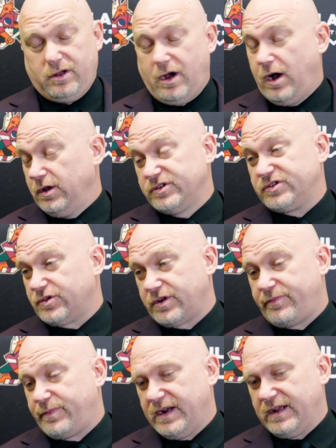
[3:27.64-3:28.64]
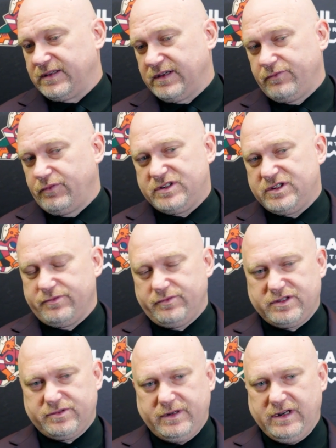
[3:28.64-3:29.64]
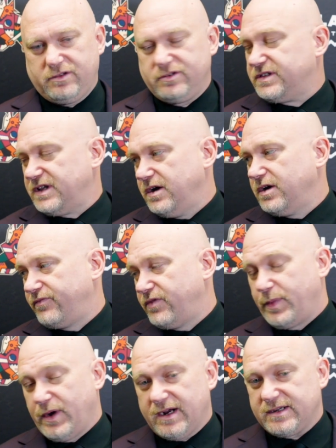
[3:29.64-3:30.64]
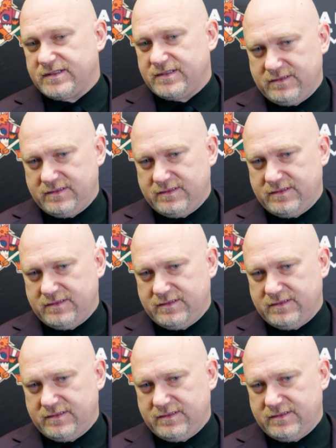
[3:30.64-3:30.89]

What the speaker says: All sort of penalty, which we need to stay out of the box.